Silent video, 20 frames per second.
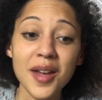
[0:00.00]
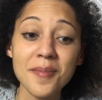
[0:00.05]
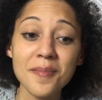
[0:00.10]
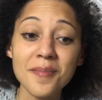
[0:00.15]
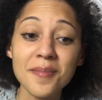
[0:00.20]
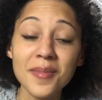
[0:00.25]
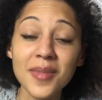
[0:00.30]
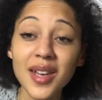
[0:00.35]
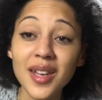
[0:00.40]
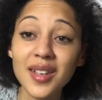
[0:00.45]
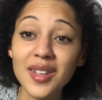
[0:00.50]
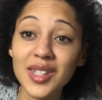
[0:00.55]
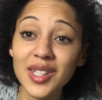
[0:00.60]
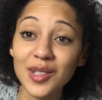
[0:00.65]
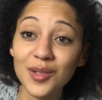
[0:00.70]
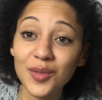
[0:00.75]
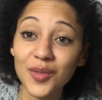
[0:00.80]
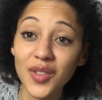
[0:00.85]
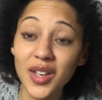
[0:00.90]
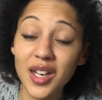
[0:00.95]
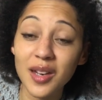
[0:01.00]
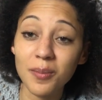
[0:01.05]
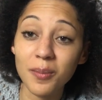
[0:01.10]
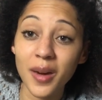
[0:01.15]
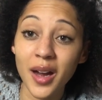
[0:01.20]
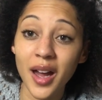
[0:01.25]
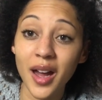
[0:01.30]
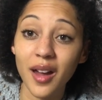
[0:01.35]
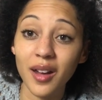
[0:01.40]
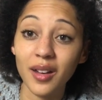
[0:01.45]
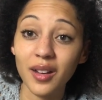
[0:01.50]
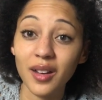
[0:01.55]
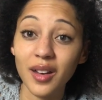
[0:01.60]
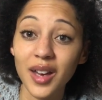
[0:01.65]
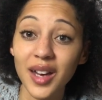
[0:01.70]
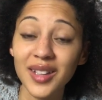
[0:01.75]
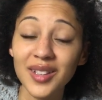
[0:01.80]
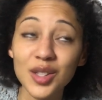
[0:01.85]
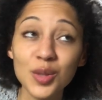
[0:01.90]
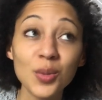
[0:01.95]
amazing feedback.
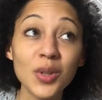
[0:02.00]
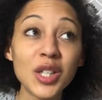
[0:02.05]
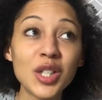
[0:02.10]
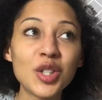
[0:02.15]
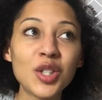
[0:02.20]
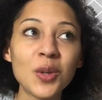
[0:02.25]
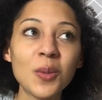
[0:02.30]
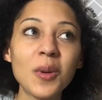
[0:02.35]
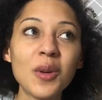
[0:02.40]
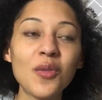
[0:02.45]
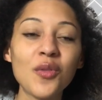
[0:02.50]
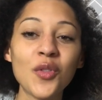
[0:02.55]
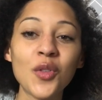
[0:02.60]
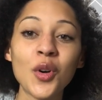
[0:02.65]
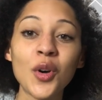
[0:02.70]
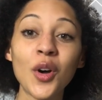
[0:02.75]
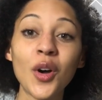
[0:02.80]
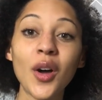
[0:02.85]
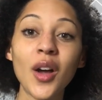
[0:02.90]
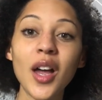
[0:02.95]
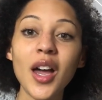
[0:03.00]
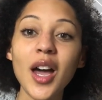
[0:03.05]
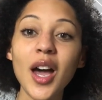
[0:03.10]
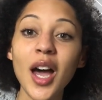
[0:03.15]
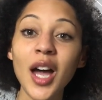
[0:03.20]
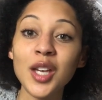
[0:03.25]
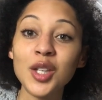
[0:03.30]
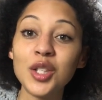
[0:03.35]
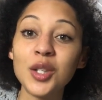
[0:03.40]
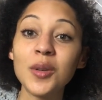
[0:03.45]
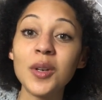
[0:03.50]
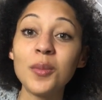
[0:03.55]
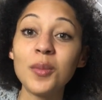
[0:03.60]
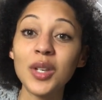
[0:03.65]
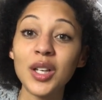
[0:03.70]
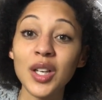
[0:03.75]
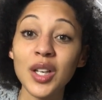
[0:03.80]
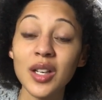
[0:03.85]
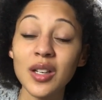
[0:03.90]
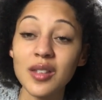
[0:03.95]
And that's what I do it for. I do it
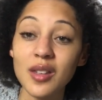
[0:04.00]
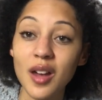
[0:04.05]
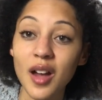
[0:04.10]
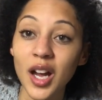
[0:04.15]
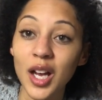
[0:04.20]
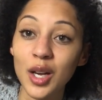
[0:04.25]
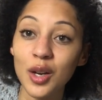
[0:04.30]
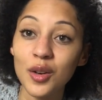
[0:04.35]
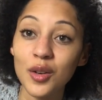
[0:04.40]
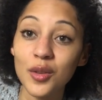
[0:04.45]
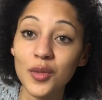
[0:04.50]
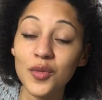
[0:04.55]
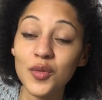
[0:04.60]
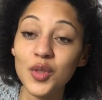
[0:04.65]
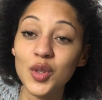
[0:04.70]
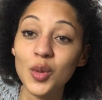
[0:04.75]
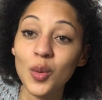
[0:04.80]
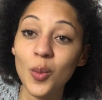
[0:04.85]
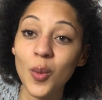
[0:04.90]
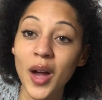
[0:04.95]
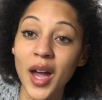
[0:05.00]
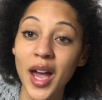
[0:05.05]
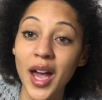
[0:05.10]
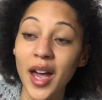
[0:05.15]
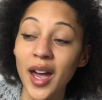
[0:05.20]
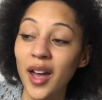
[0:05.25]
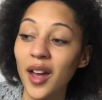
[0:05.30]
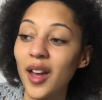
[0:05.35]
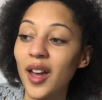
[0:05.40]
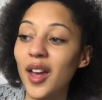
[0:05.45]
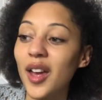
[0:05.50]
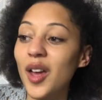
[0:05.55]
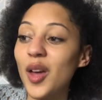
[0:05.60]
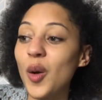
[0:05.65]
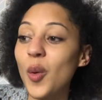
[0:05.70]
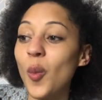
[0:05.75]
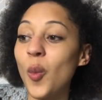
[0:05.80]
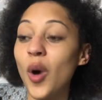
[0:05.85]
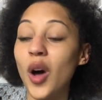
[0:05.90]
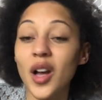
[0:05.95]
because I love to wear
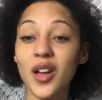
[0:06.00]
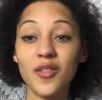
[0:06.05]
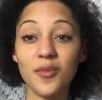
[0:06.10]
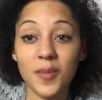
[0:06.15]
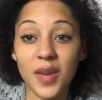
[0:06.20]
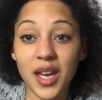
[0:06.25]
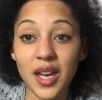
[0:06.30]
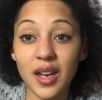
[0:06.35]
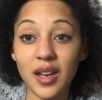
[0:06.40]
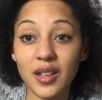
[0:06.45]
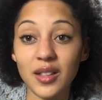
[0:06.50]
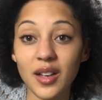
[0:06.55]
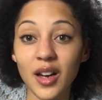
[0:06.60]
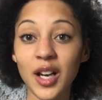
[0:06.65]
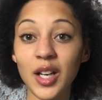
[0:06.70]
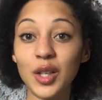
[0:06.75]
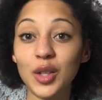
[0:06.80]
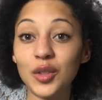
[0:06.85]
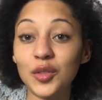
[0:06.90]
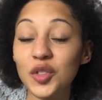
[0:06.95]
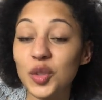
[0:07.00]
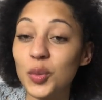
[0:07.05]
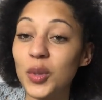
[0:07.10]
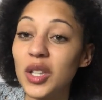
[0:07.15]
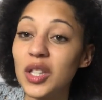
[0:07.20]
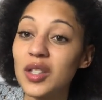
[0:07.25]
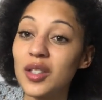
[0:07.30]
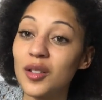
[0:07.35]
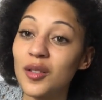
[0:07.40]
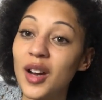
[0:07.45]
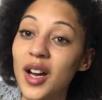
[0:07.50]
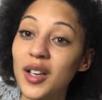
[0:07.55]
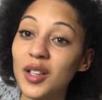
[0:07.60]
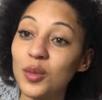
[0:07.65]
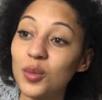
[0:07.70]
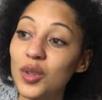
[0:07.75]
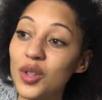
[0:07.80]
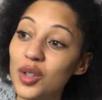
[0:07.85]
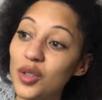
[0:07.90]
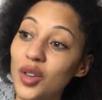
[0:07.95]
what I've made. I love to be surrounded
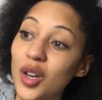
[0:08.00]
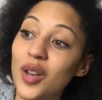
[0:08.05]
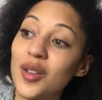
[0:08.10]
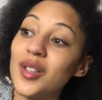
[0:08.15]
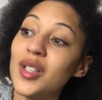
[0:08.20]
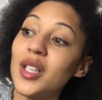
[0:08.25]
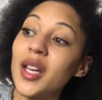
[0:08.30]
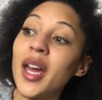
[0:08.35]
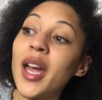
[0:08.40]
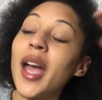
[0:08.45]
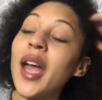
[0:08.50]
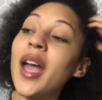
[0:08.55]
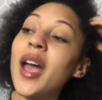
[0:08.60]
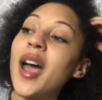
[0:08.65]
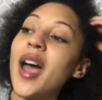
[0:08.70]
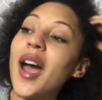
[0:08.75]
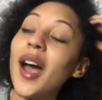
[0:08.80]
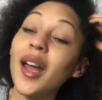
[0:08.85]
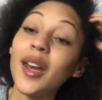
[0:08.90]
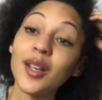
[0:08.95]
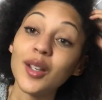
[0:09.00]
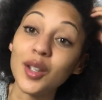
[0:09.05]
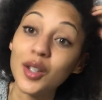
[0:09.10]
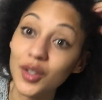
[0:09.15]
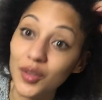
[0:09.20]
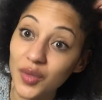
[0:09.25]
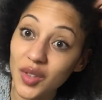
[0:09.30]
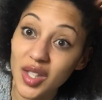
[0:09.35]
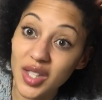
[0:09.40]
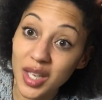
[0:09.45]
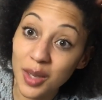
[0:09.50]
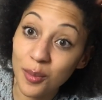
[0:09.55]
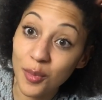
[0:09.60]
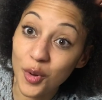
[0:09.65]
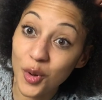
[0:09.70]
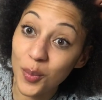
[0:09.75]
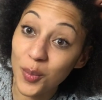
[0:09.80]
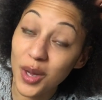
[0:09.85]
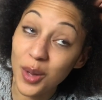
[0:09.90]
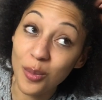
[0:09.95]
with crochet, and I'd love to see more
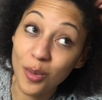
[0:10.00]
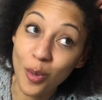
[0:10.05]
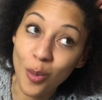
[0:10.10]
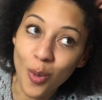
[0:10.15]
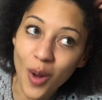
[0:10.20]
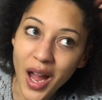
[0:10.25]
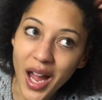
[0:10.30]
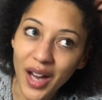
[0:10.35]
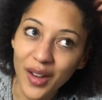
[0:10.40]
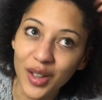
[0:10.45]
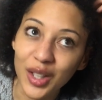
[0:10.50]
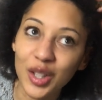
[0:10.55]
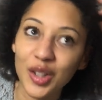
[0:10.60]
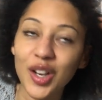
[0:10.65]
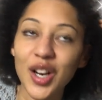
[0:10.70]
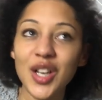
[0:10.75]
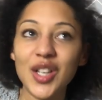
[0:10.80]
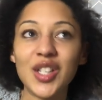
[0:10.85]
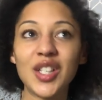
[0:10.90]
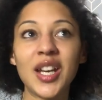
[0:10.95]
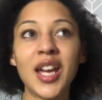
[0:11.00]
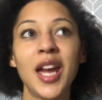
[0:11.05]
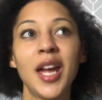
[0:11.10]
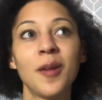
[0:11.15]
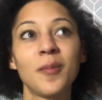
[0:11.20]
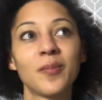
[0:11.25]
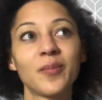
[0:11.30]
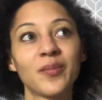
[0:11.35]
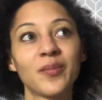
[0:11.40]
people wearing crochet.